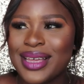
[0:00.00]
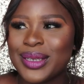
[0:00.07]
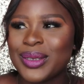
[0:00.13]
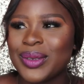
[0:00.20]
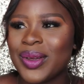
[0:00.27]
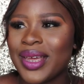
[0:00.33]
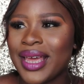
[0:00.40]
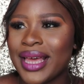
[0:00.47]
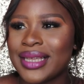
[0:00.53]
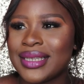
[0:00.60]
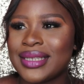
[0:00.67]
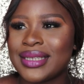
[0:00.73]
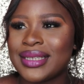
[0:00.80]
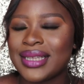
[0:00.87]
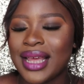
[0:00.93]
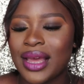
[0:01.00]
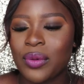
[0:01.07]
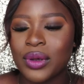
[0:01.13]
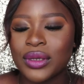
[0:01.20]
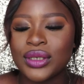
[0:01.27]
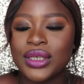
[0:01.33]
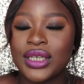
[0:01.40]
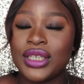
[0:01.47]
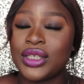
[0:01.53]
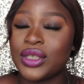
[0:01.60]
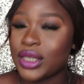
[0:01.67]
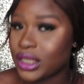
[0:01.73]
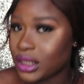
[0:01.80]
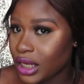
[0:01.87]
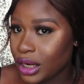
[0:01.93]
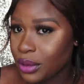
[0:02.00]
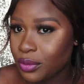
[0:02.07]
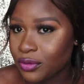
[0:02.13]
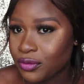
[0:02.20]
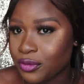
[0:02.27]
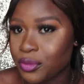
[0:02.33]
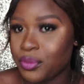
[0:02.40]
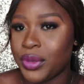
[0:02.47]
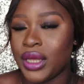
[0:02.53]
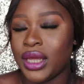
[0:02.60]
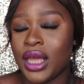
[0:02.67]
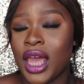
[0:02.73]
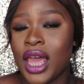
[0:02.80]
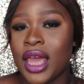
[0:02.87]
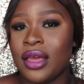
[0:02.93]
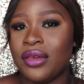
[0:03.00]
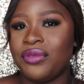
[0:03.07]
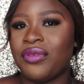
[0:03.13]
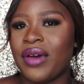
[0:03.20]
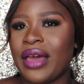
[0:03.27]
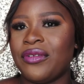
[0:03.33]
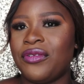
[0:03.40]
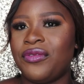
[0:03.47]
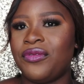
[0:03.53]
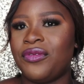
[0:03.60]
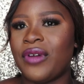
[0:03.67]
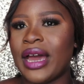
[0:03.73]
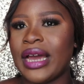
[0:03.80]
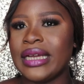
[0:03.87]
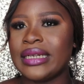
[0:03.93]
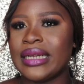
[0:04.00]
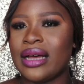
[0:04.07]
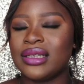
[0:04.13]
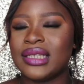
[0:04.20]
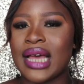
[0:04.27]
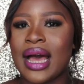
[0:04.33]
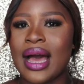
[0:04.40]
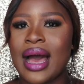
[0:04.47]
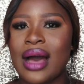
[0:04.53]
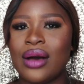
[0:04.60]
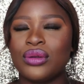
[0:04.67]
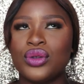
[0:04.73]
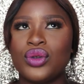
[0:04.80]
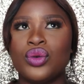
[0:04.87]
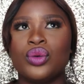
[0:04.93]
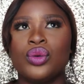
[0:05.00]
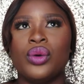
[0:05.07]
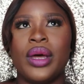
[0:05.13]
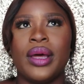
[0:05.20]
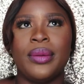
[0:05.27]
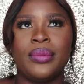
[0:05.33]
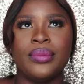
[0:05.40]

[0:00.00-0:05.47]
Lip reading: So yes, it's sustainable for me if I find out how to